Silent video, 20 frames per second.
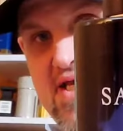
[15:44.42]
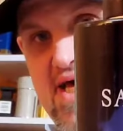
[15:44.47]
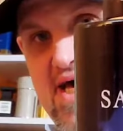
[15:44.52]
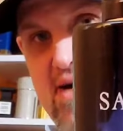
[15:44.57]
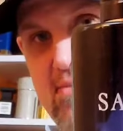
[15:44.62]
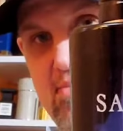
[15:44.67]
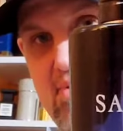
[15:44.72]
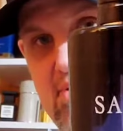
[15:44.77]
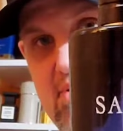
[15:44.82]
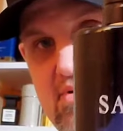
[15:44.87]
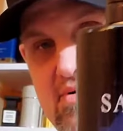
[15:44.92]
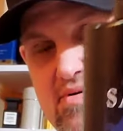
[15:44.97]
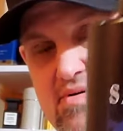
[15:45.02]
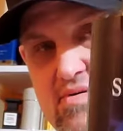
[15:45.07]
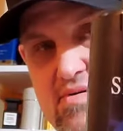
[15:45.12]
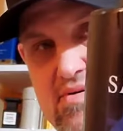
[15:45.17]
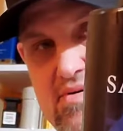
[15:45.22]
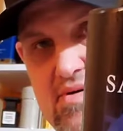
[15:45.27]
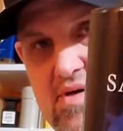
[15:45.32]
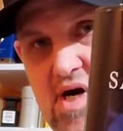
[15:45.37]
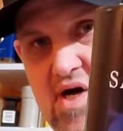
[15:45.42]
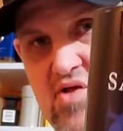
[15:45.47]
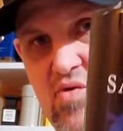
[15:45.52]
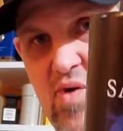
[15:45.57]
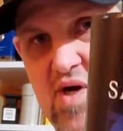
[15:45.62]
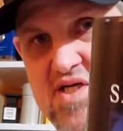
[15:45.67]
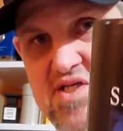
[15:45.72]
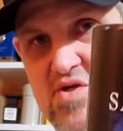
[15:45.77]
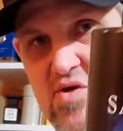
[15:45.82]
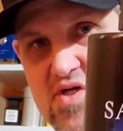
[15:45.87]
Depp,
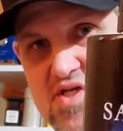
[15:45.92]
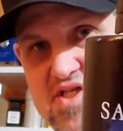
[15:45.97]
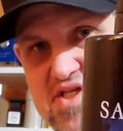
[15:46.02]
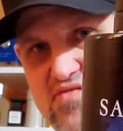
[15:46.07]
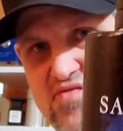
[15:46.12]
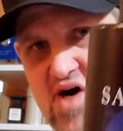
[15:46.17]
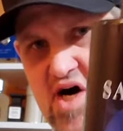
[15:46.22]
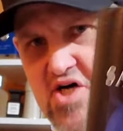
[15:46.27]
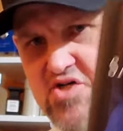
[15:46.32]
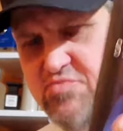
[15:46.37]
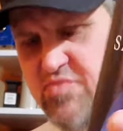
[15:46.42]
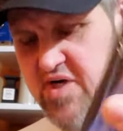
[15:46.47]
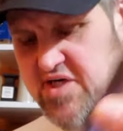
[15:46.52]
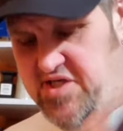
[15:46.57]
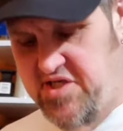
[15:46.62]
otherwise known as Sauvage by